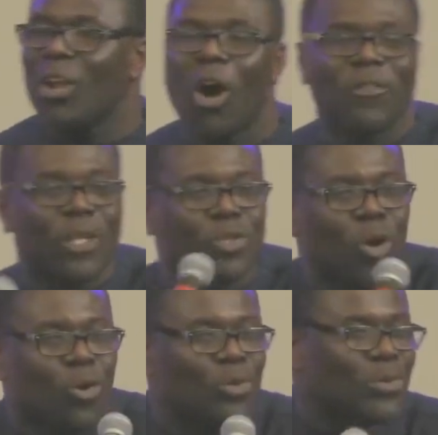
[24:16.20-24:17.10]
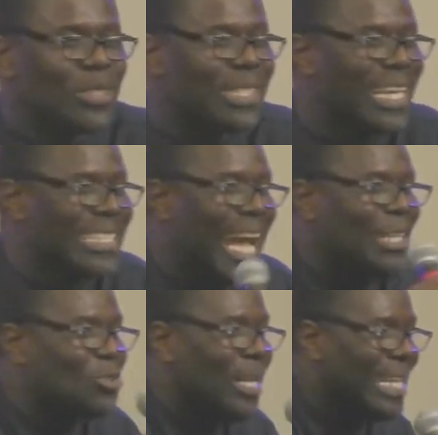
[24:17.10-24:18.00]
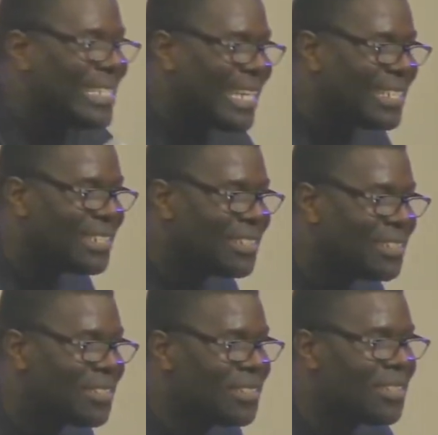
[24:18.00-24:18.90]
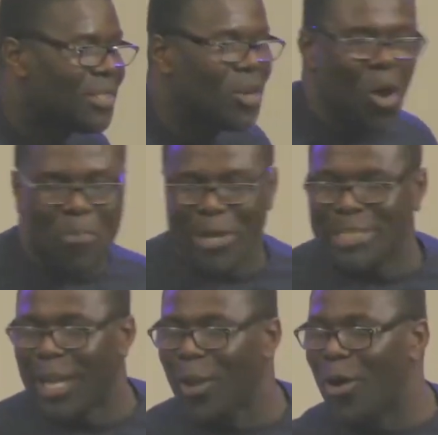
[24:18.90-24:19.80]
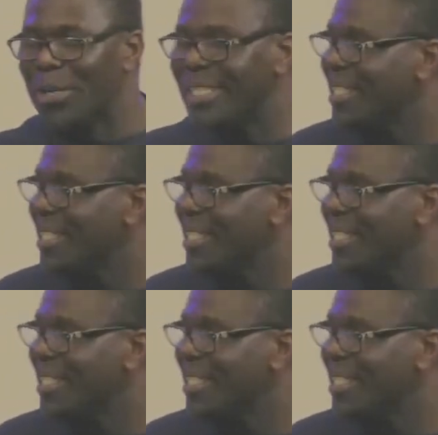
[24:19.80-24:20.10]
of the stones is isolated. Oh, praise the Lord.